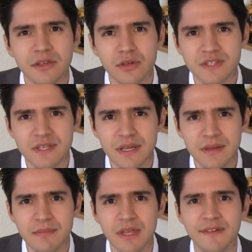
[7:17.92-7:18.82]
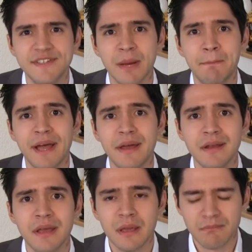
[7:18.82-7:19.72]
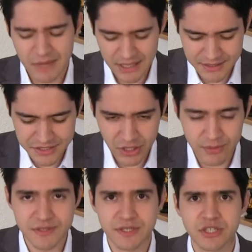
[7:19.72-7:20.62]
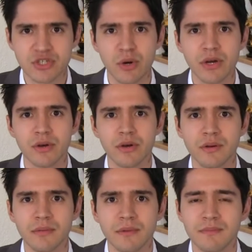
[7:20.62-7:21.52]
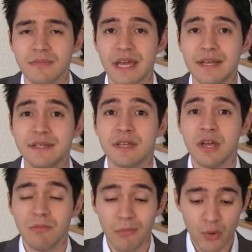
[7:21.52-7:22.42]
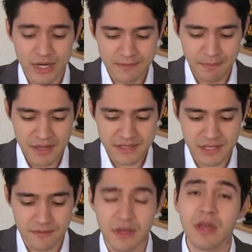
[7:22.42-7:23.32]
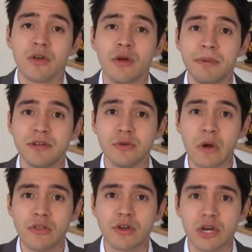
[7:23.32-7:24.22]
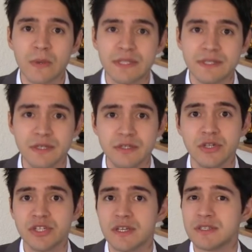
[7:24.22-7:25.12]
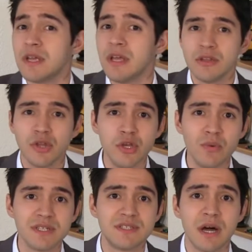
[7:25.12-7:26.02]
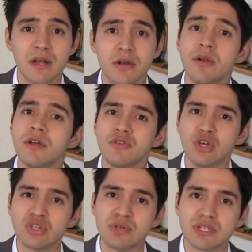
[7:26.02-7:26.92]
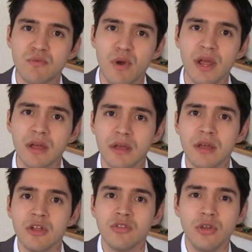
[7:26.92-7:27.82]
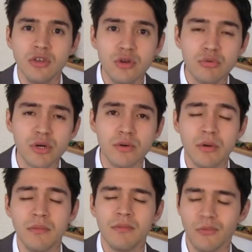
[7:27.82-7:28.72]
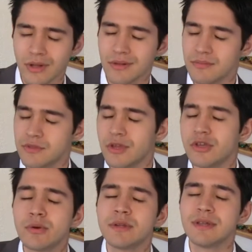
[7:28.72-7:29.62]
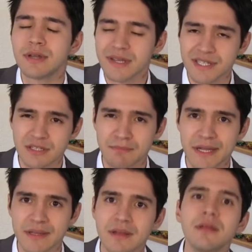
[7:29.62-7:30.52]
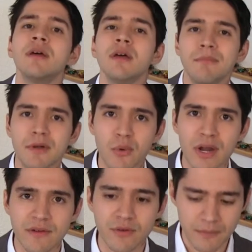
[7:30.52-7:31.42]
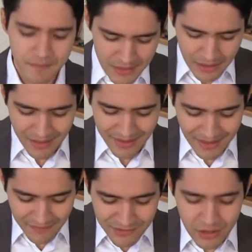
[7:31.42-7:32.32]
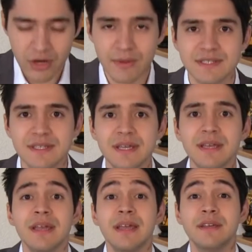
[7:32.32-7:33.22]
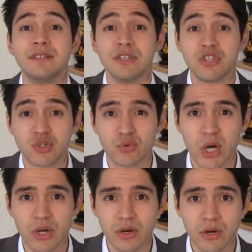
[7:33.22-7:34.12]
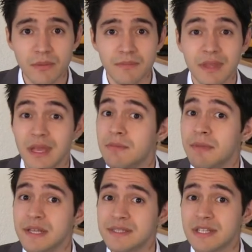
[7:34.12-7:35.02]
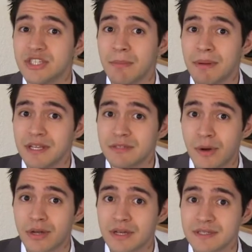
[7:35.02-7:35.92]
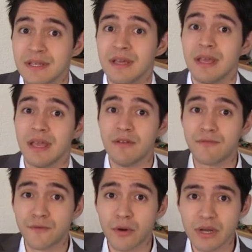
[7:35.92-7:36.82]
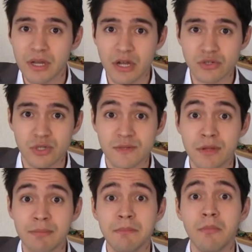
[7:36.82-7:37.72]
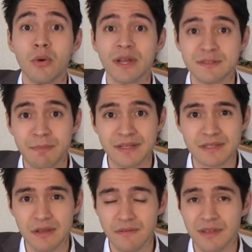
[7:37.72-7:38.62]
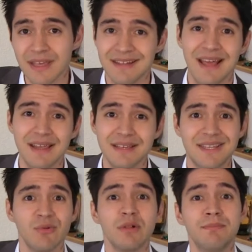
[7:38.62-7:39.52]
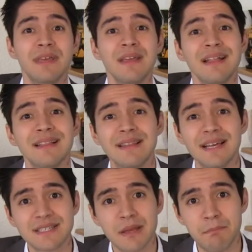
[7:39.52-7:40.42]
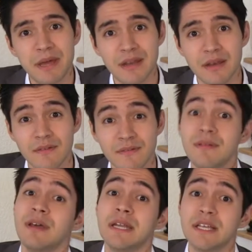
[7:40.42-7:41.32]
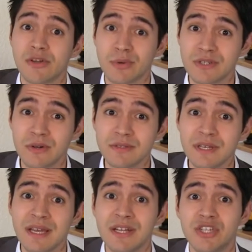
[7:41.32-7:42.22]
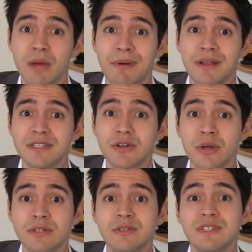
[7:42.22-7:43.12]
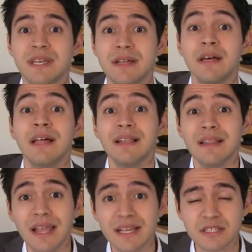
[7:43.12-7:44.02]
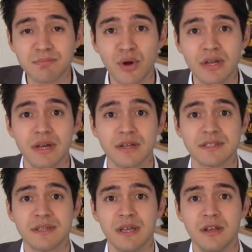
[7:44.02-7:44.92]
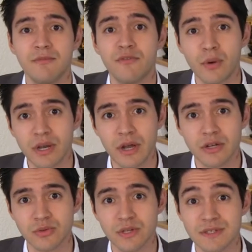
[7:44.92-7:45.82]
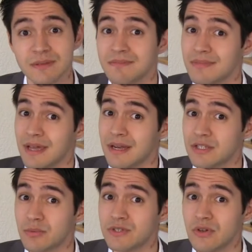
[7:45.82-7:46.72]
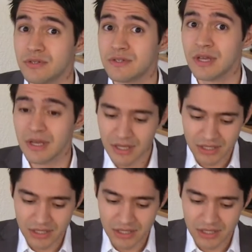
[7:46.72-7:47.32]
You see, if Japan made its currency stronger, that is, more expensive compared to other currencies such as the US dollar, the Swiss franc, the euro. Well, the euro didn't exist back then, but whatever. If the currency is stronger, it means that Japanese products in foreign countries will be more expensive. That is, they will be less competitive. And as a result, Japan is going to sell less products in foreign countries. And as a result,